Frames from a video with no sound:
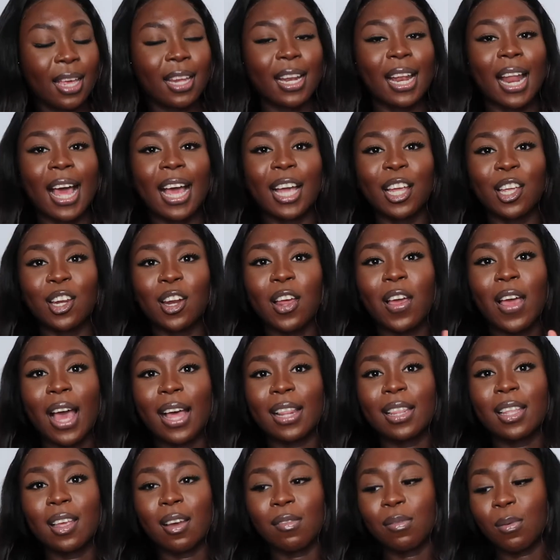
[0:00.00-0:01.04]
like, you know
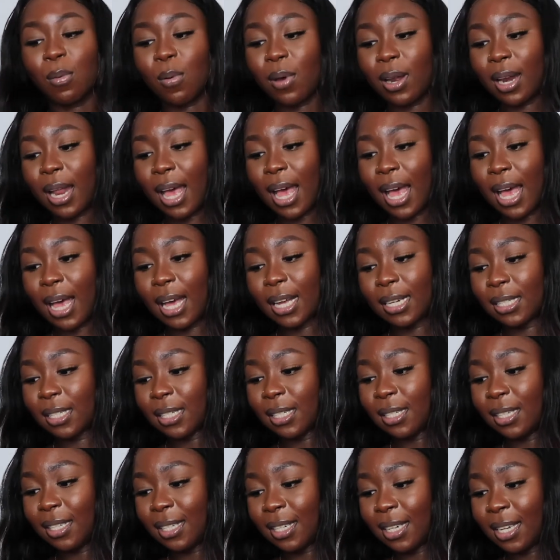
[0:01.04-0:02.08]
how the other one had
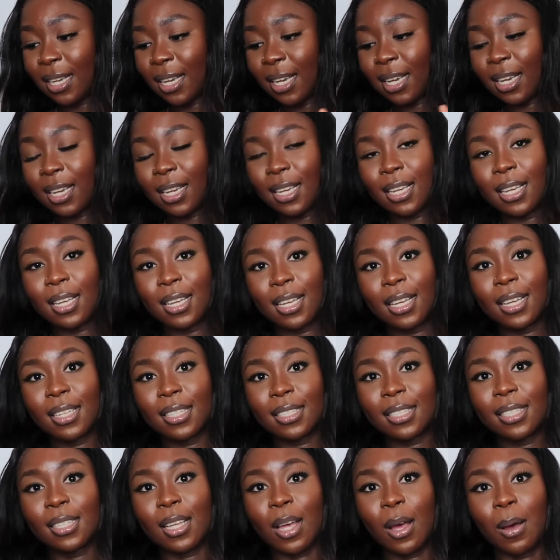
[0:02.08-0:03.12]

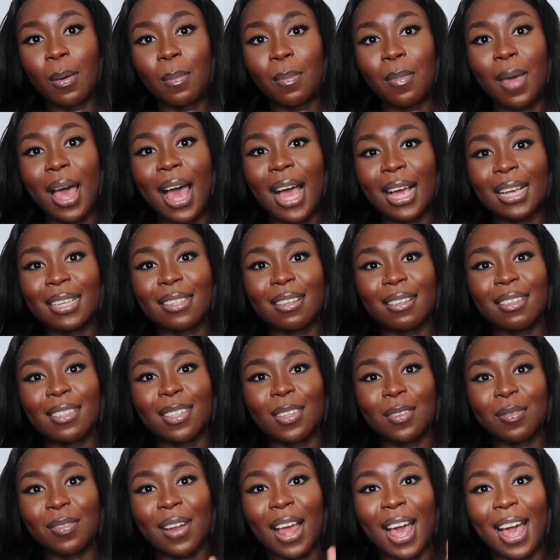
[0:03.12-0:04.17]
some
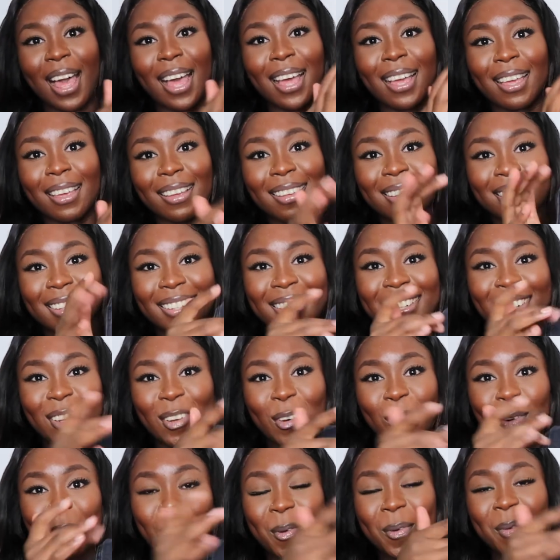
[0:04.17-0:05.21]
accents of like
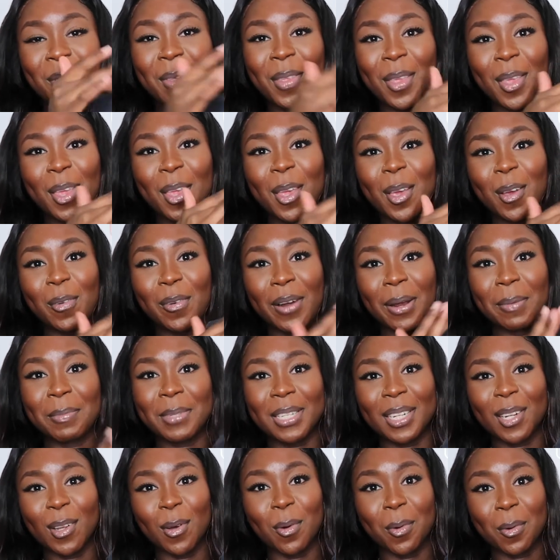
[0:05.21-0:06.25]
little
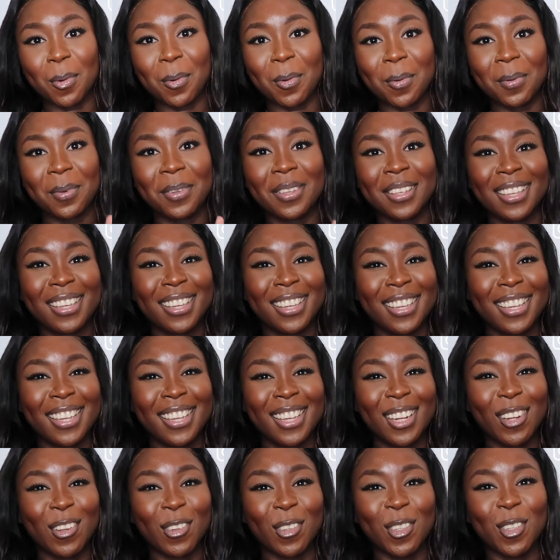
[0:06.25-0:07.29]
rips, little
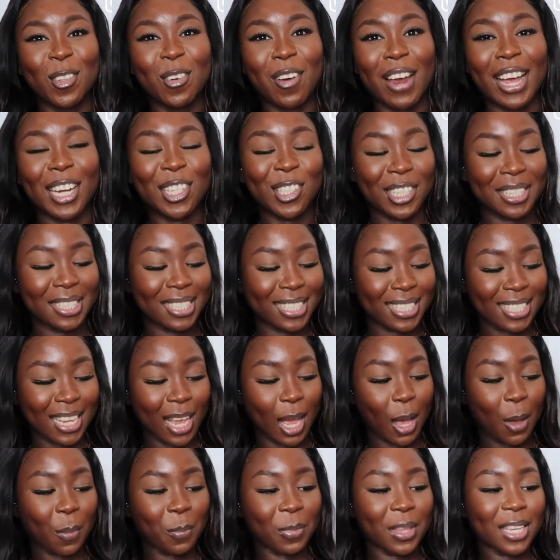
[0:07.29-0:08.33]
scratches?
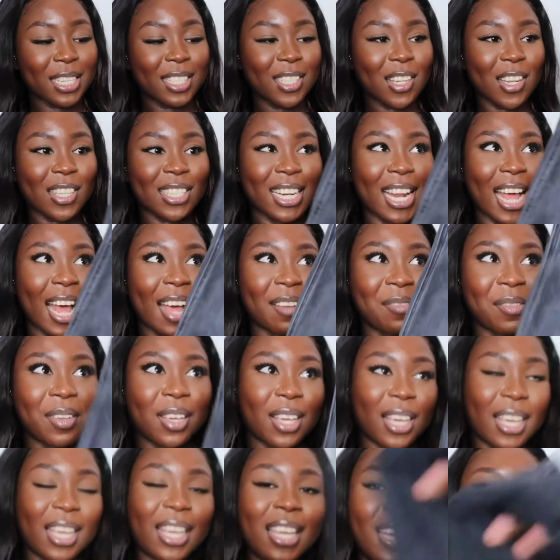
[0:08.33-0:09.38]
This doesn't have
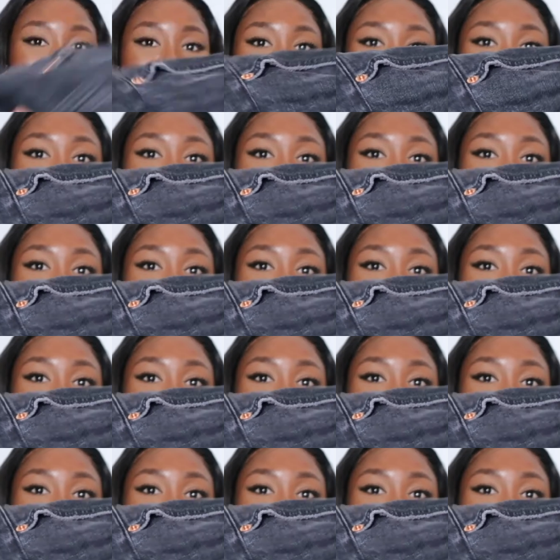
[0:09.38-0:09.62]
it,